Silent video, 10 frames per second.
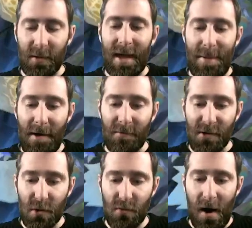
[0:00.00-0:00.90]
So we keep our
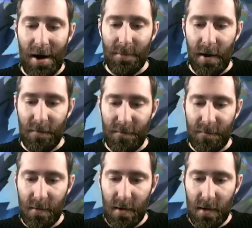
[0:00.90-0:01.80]
2 Rider
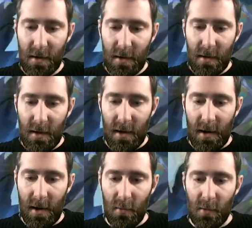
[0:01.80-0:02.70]
buff.
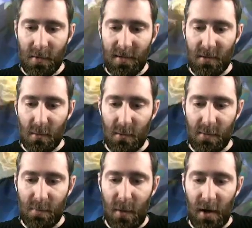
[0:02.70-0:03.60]

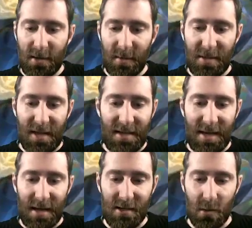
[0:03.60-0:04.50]
We'll possibly
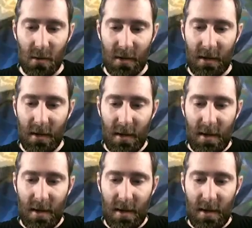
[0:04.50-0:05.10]
change that shortly.